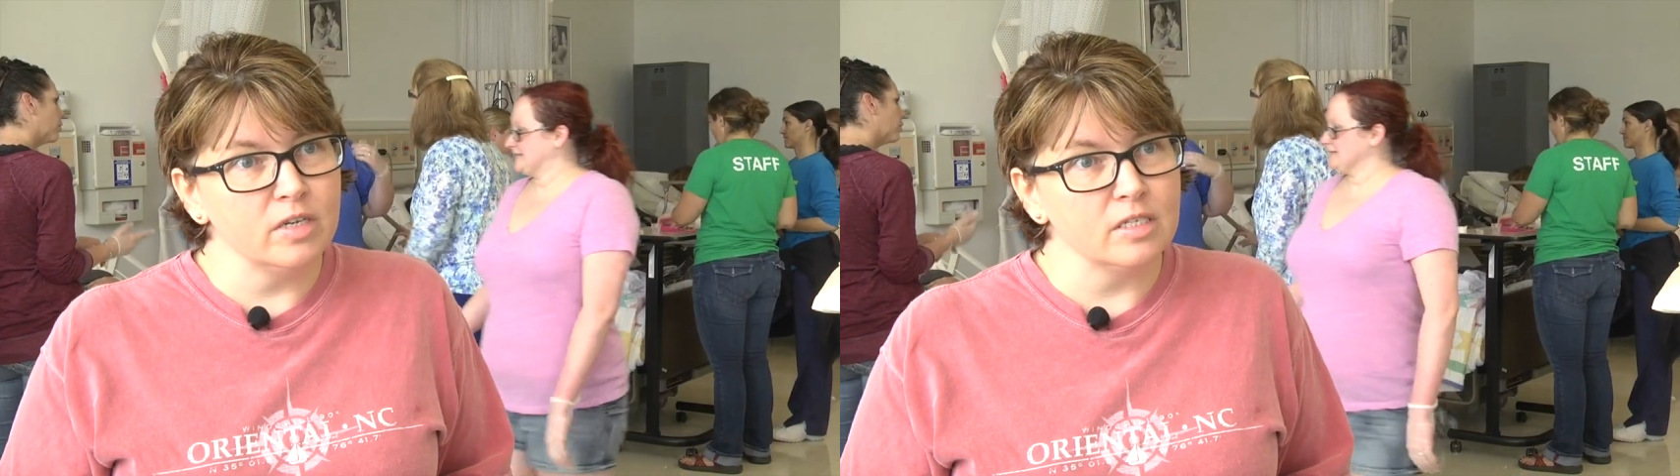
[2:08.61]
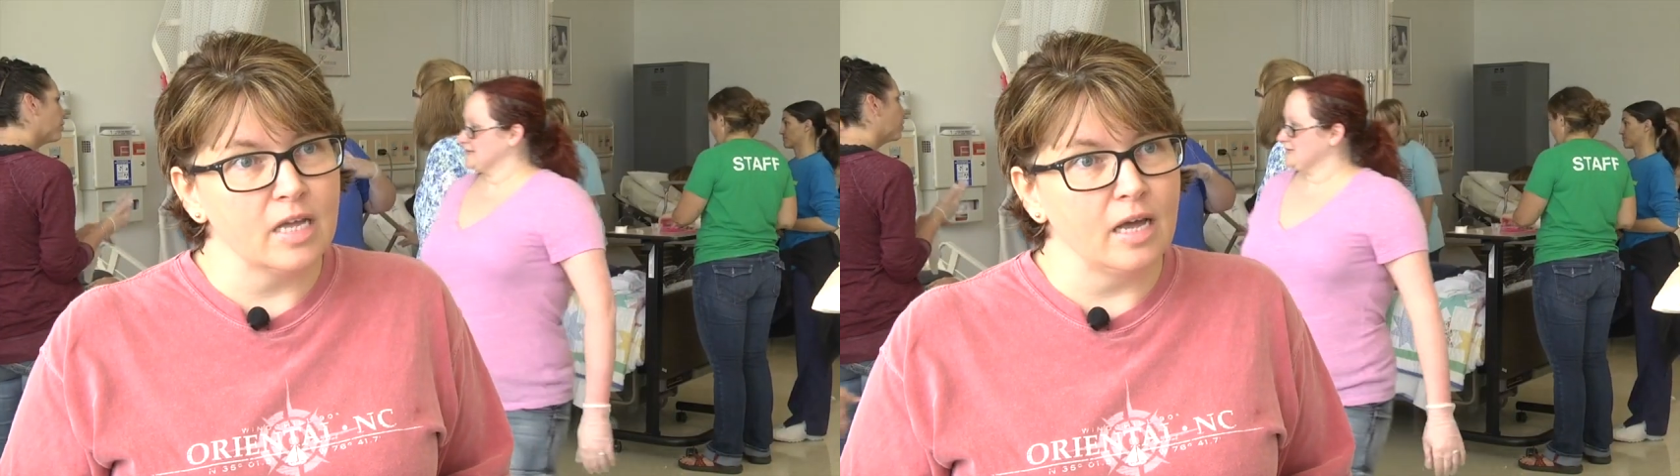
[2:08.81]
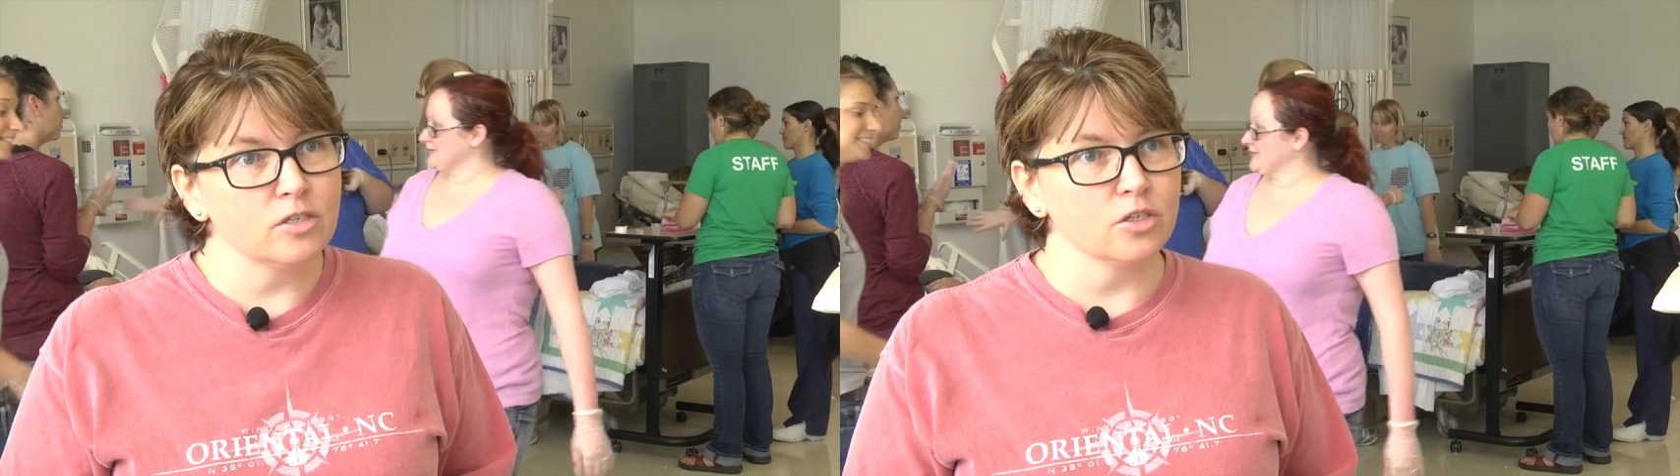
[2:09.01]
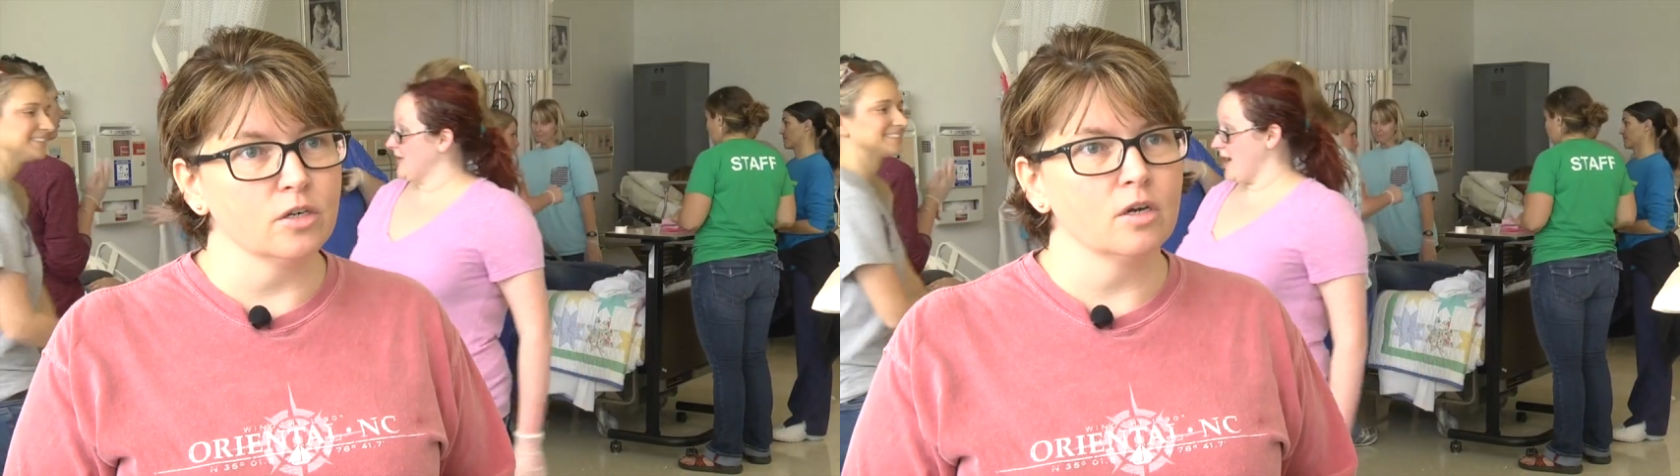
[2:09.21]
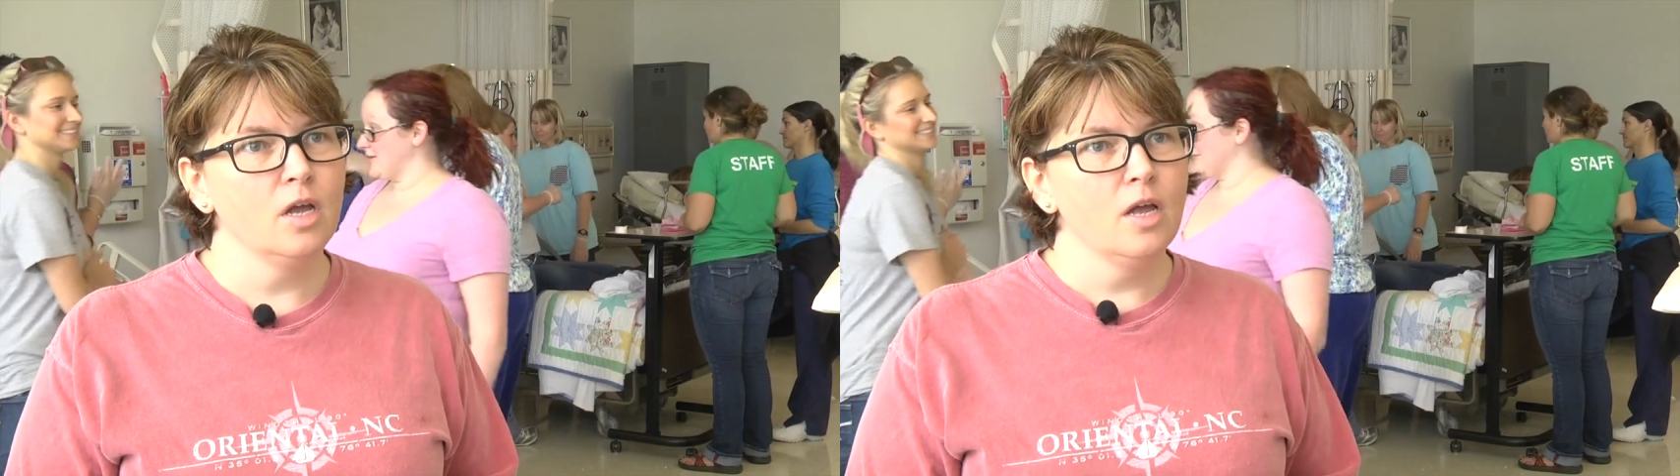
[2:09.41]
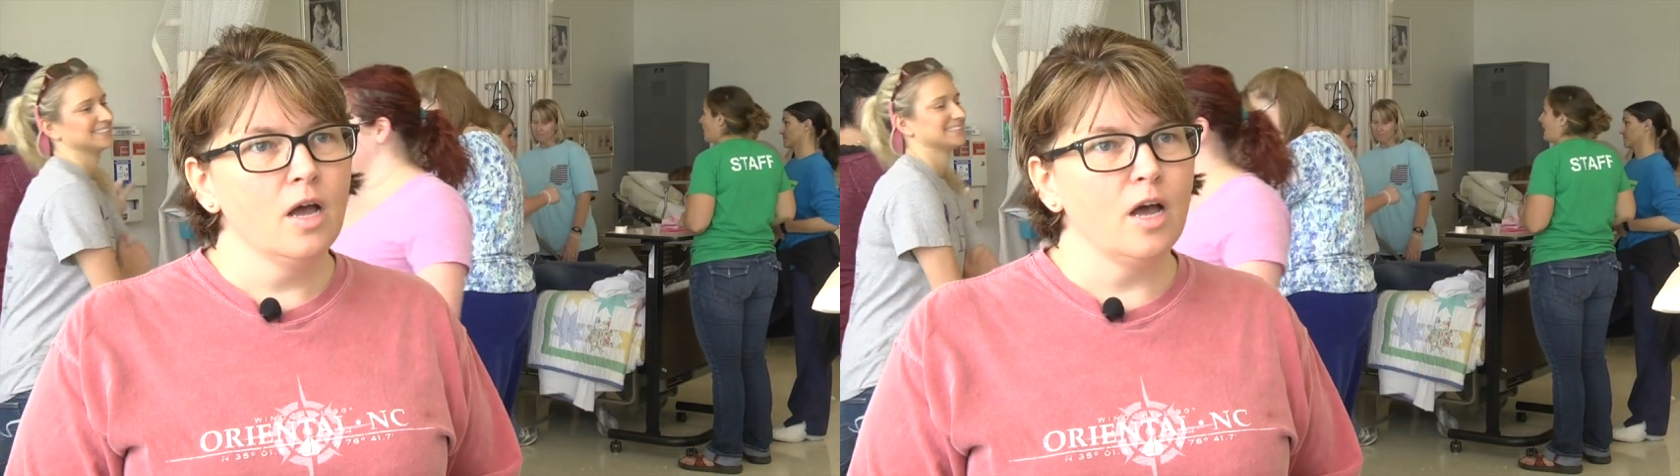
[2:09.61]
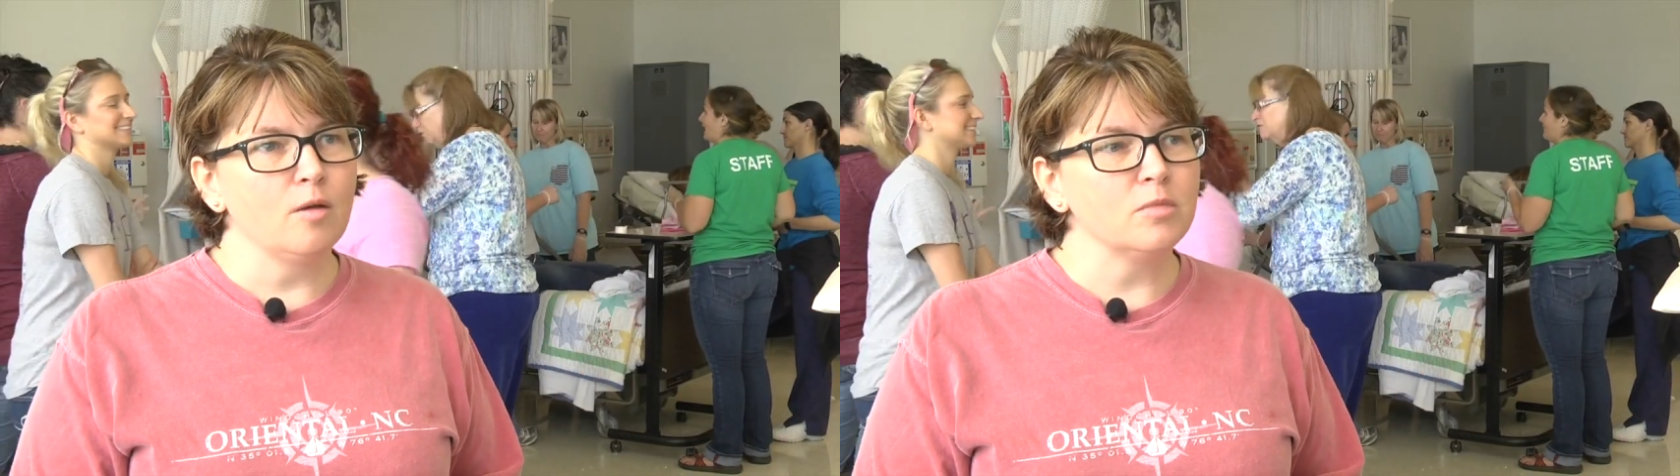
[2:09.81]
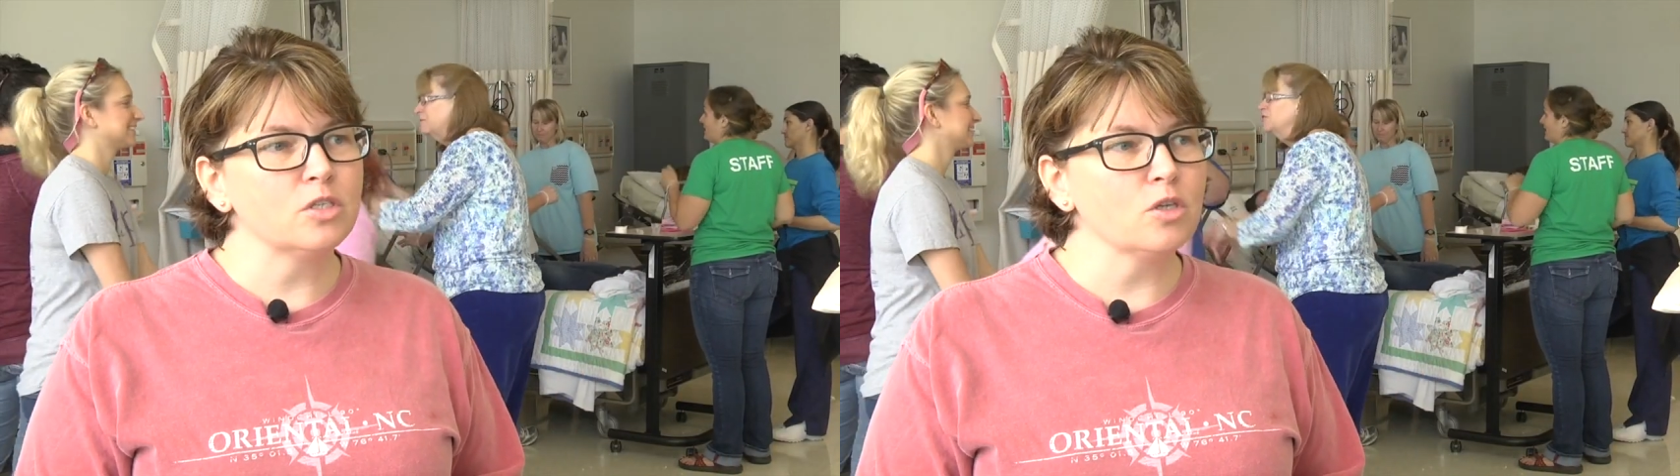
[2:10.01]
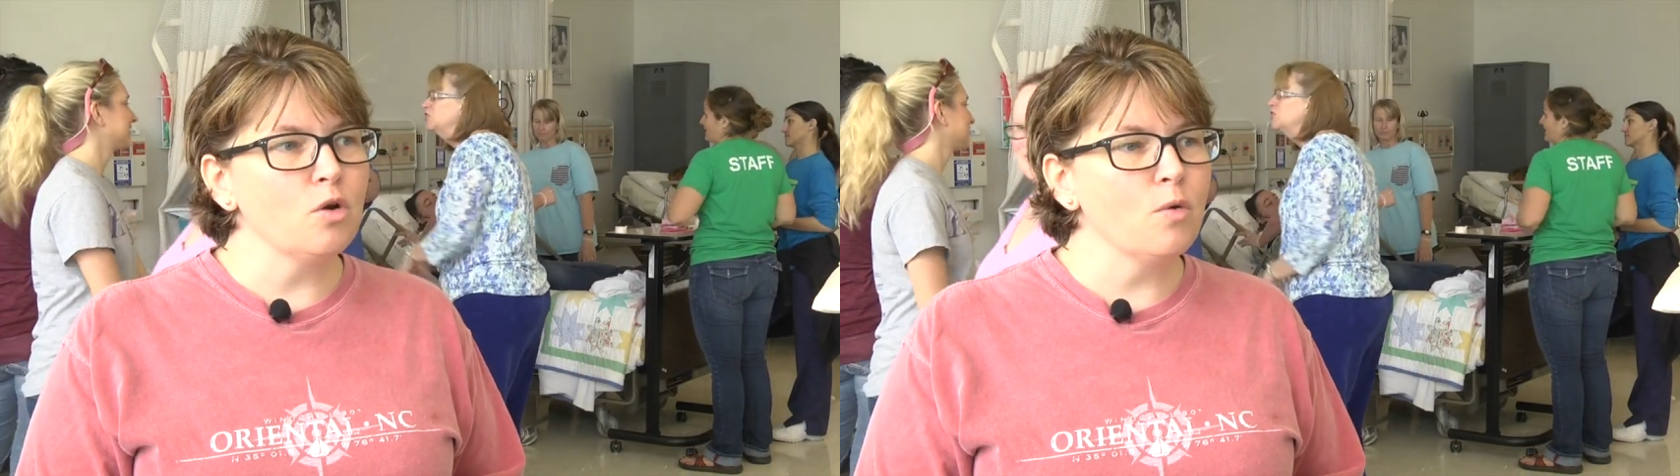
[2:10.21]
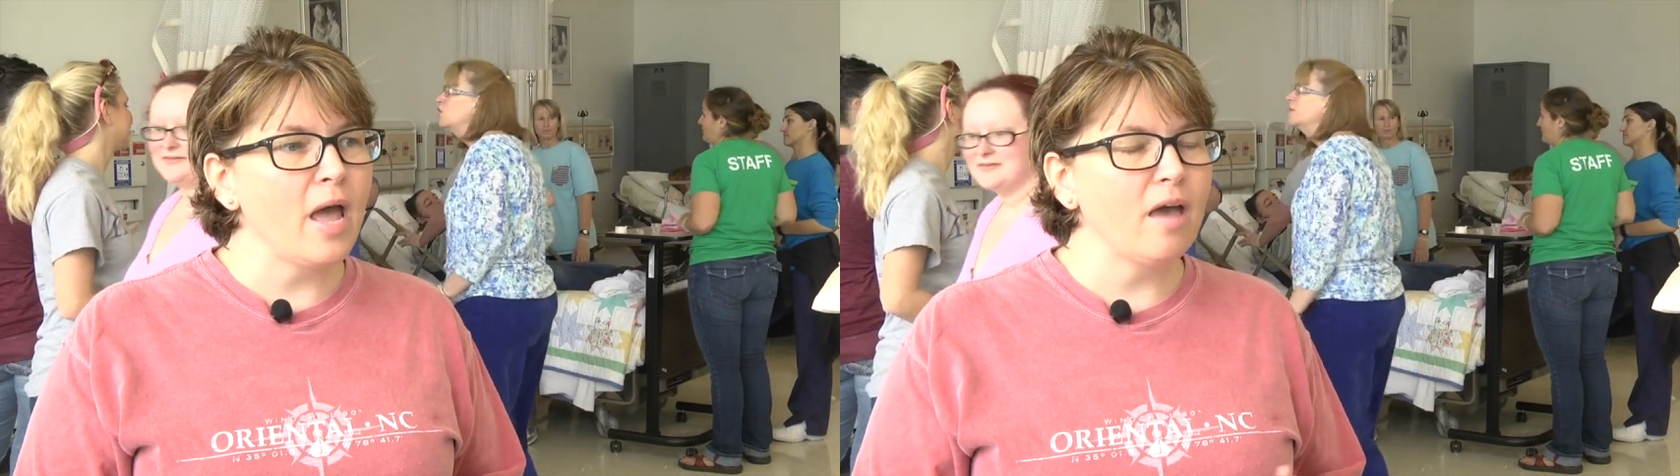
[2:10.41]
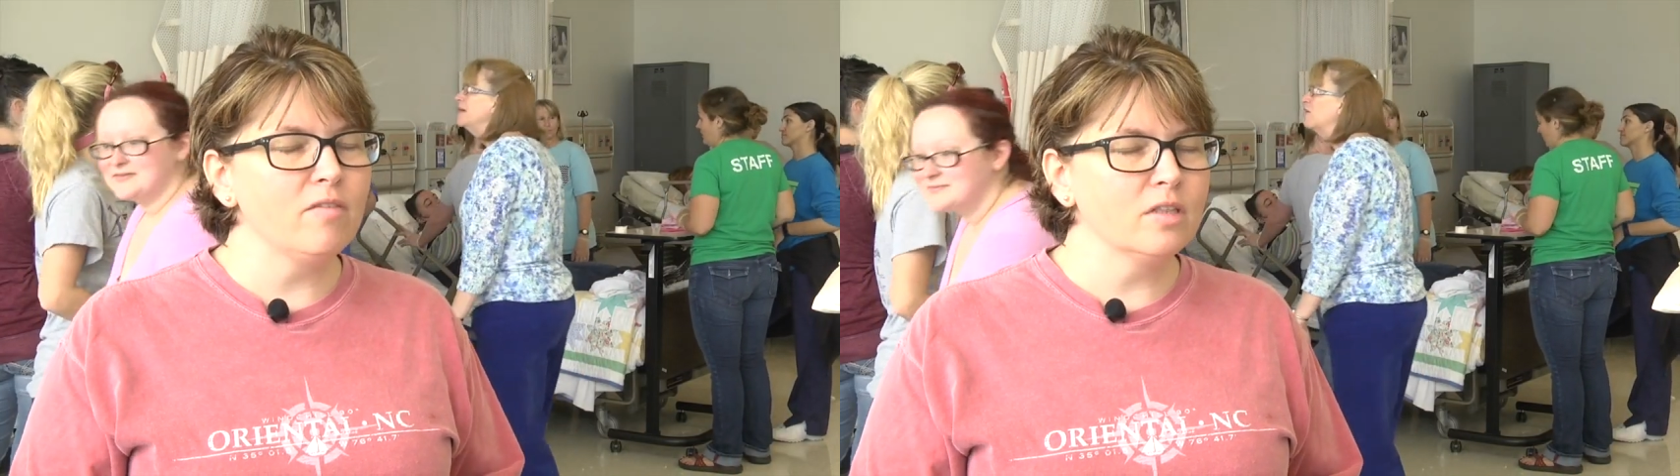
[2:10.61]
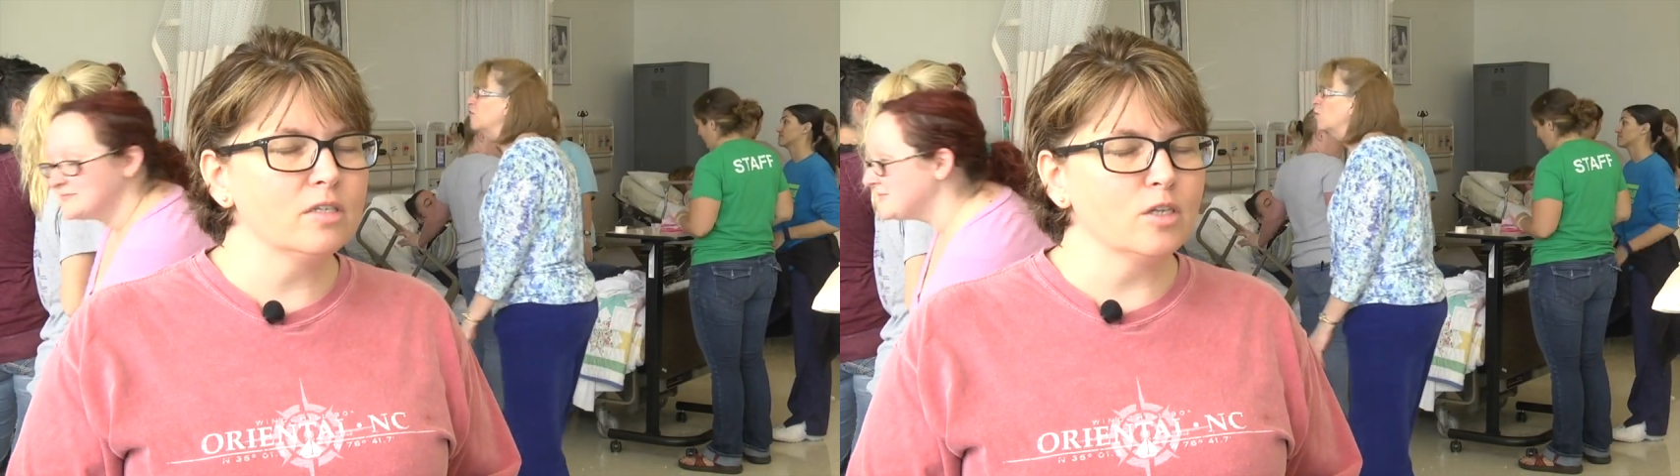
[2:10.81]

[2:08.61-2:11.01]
disaster. So having this